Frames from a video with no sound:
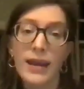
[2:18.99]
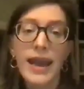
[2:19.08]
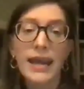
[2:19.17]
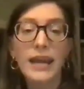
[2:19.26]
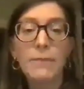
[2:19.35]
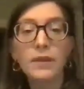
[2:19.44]

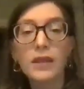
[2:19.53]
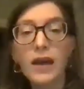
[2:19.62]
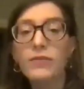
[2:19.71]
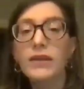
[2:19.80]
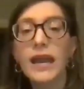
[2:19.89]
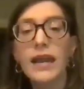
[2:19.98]
and a
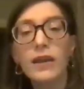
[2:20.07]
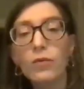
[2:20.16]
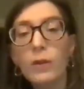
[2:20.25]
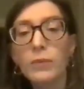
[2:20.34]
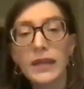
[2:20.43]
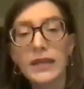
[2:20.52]
beloved and
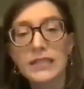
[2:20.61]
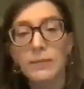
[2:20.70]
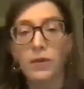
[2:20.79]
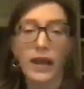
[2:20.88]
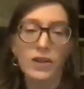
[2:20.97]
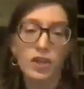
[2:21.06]

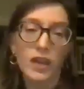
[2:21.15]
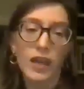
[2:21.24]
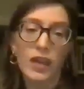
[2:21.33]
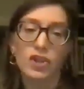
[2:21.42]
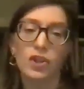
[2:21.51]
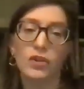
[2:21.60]
irreplaceable
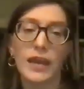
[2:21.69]
educational